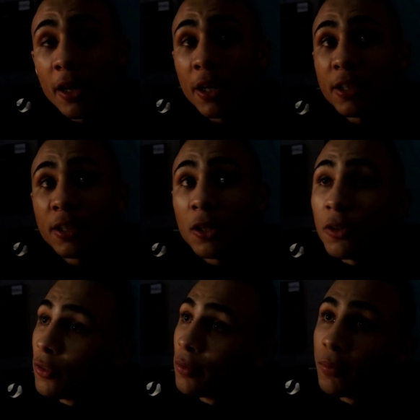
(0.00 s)
get it on
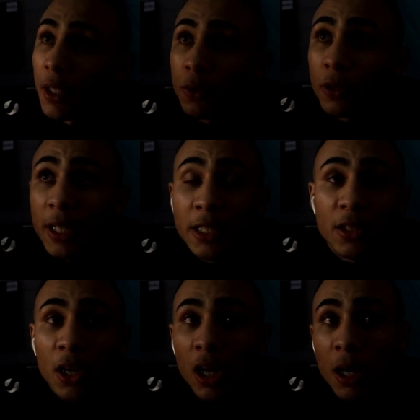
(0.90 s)
yourself,
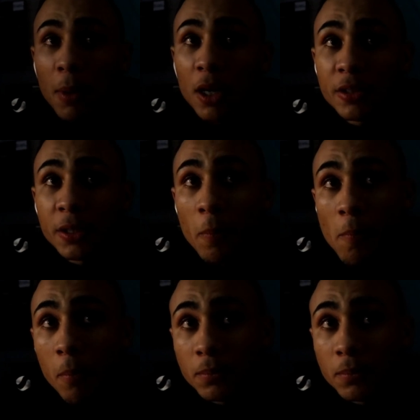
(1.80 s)
that's the art of boxing.